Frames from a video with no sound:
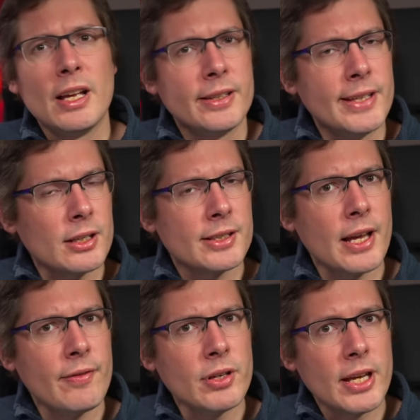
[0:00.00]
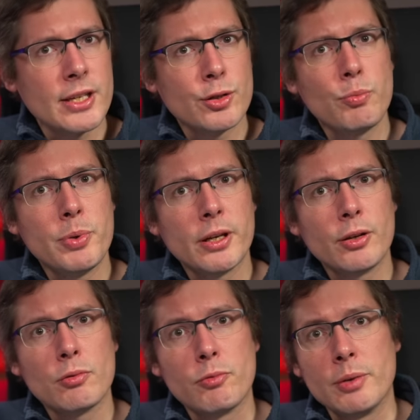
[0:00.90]
The R7 is
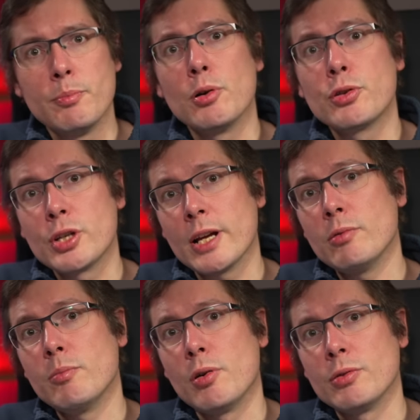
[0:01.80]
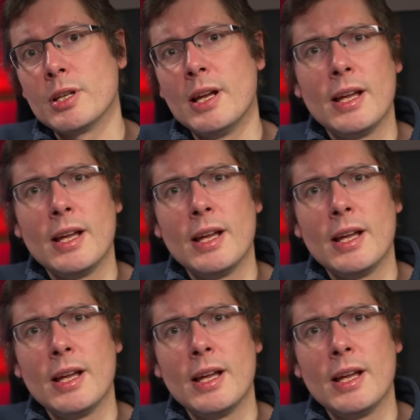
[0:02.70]
superior with both shutter modes.